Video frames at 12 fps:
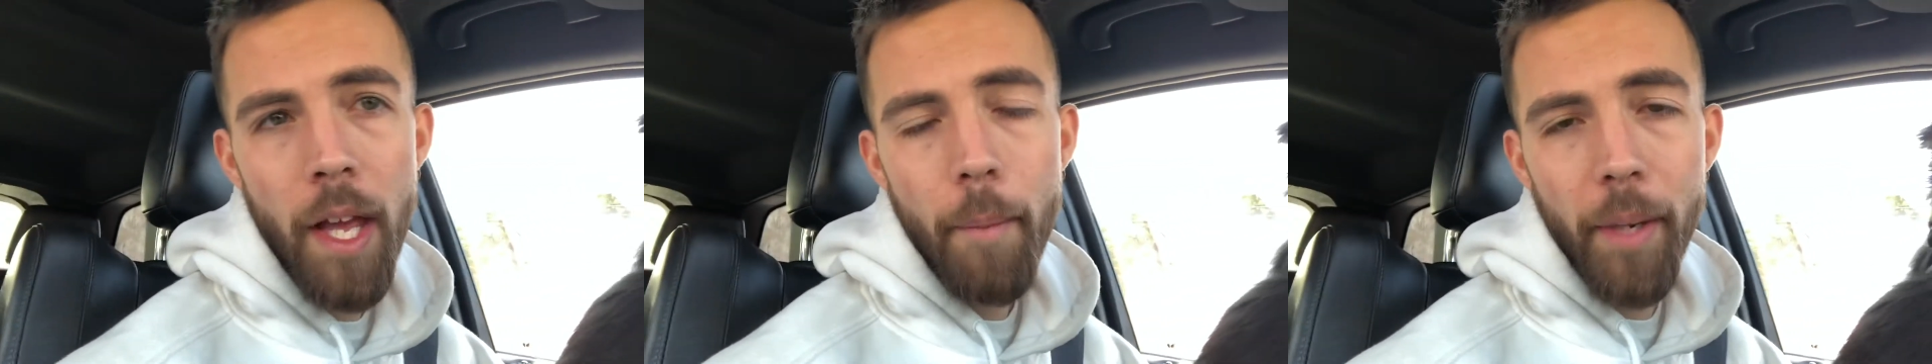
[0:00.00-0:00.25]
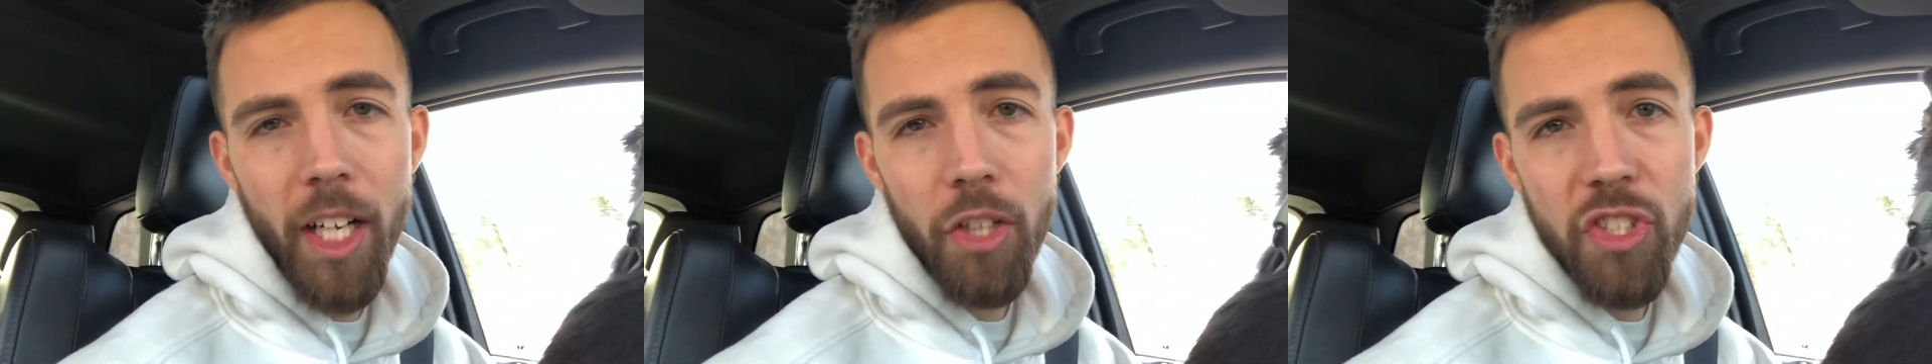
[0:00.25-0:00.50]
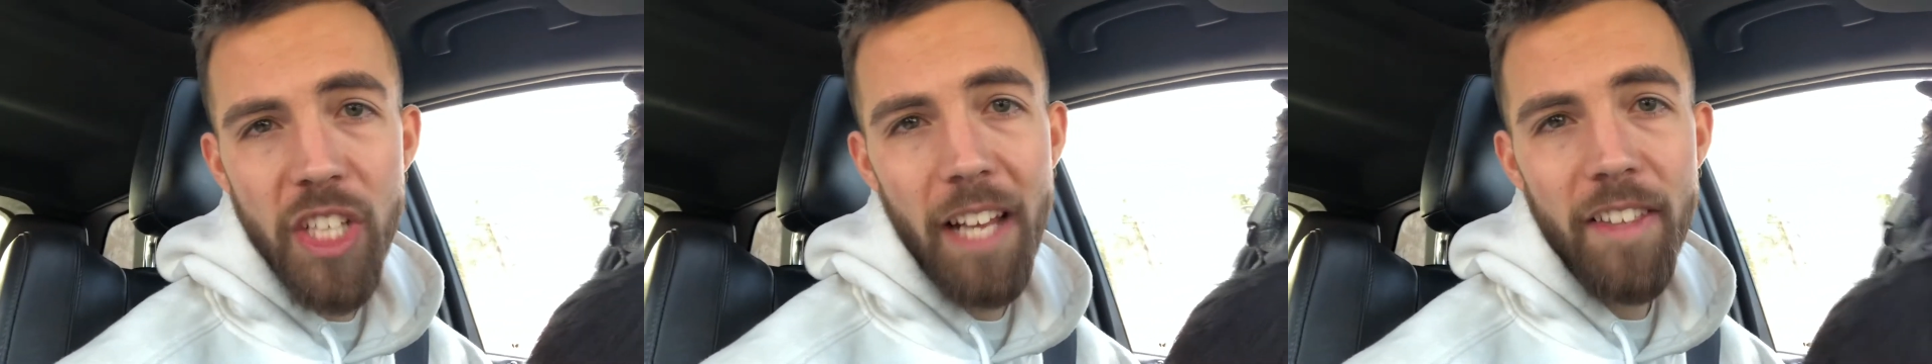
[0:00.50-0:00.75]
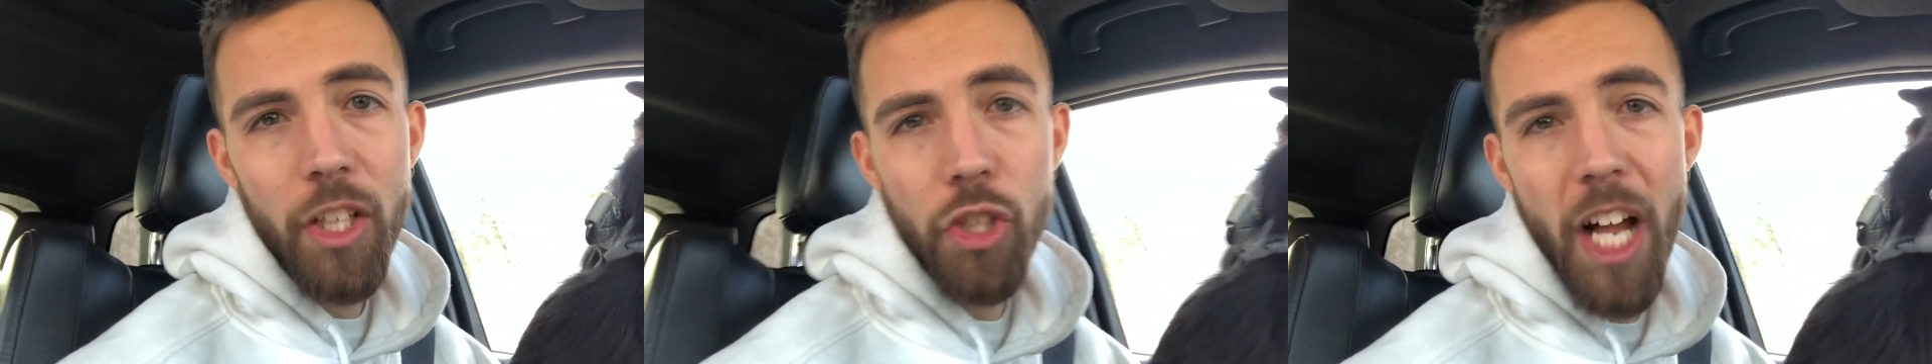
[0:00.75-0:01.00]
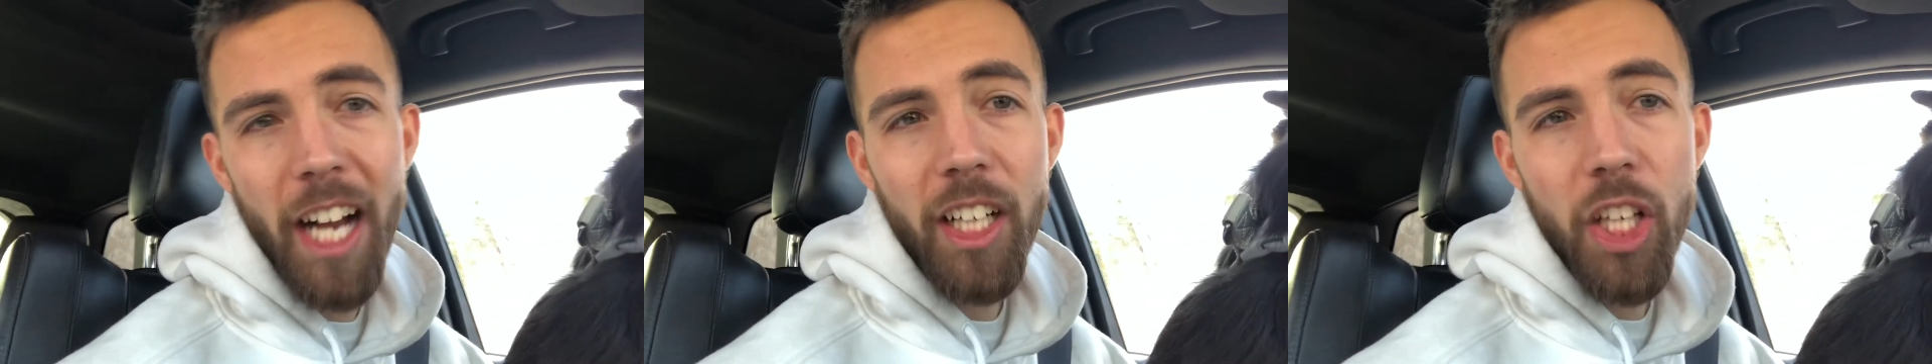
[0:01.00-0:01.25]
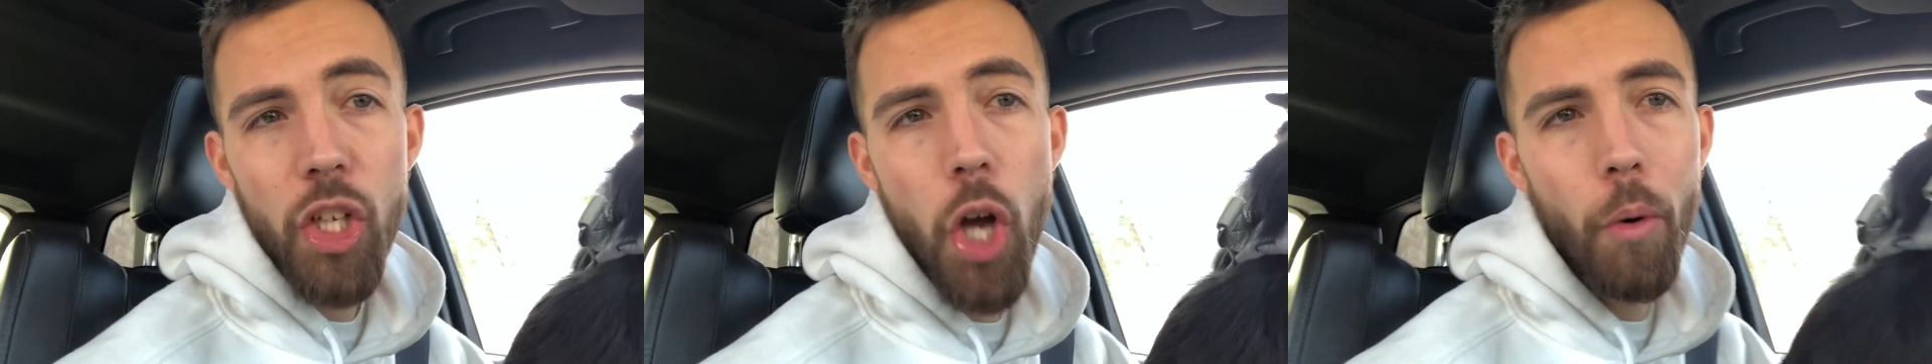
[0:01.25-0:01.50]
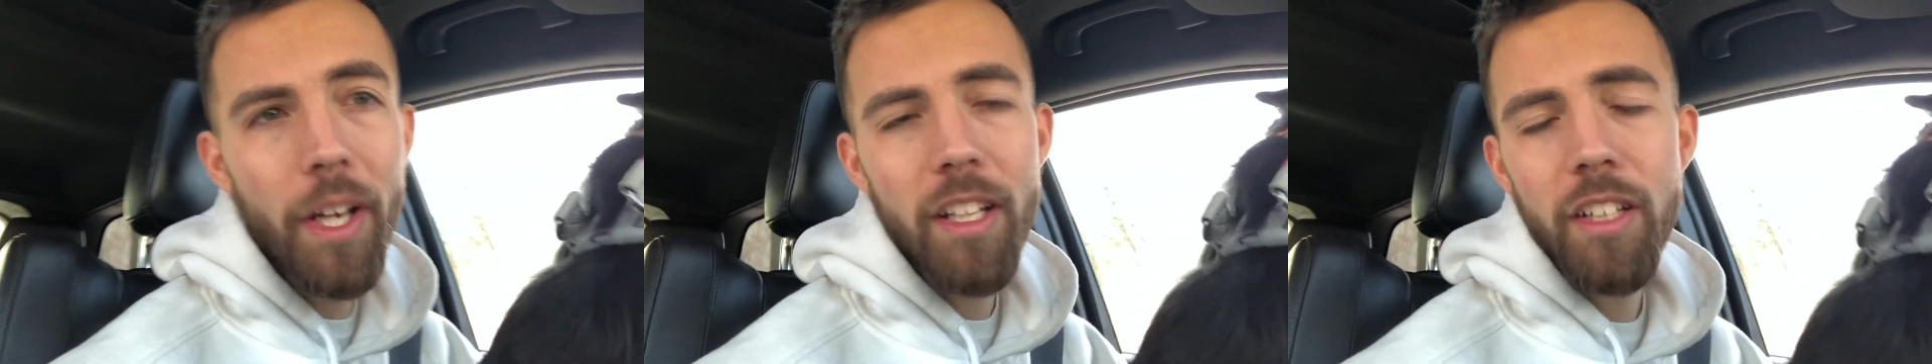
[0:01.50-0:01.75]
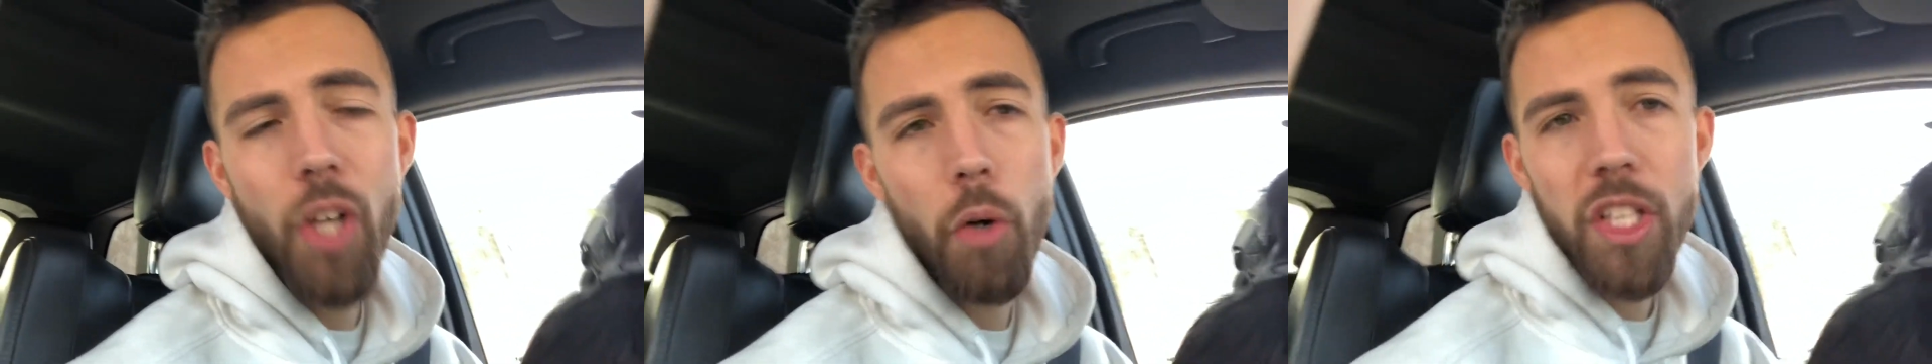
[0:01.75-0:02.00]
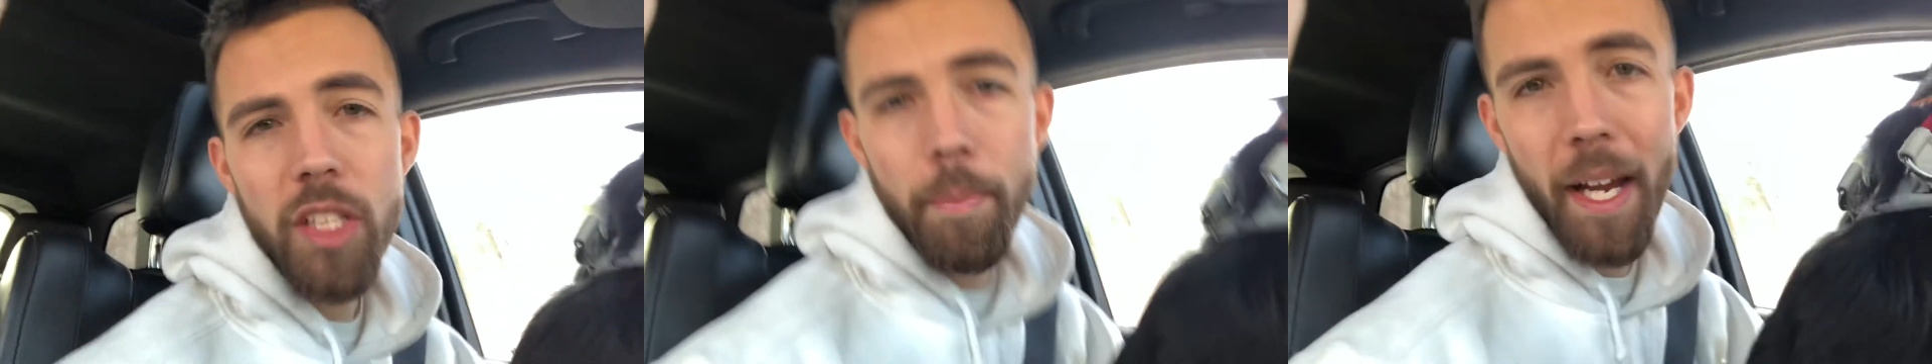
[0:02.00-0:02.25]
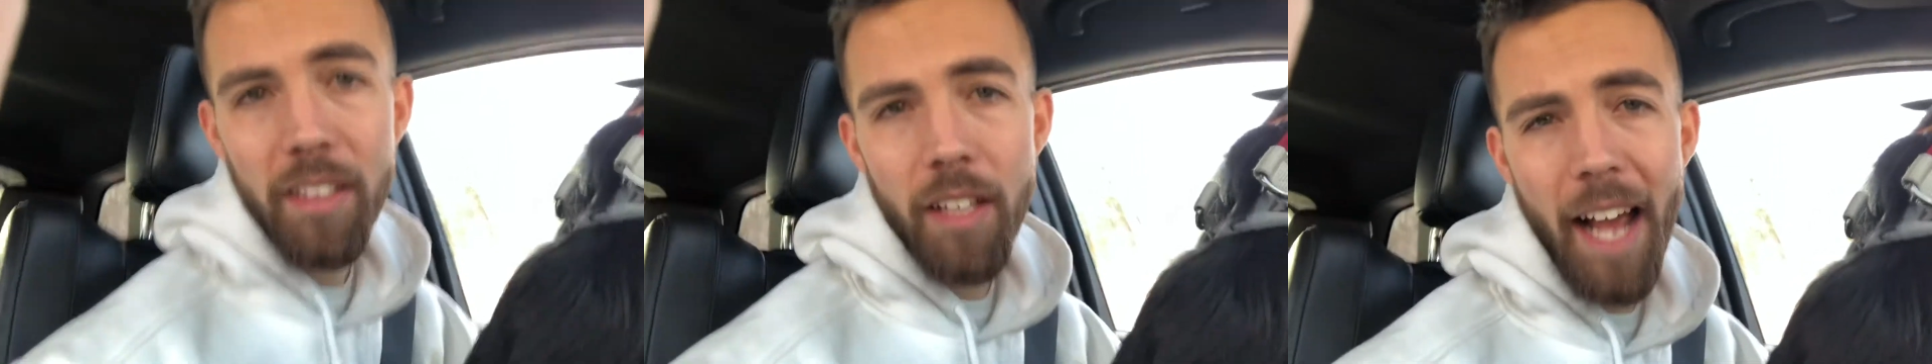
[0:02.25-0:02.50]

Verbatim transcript: But understand that you're not going to know it. Don't expect to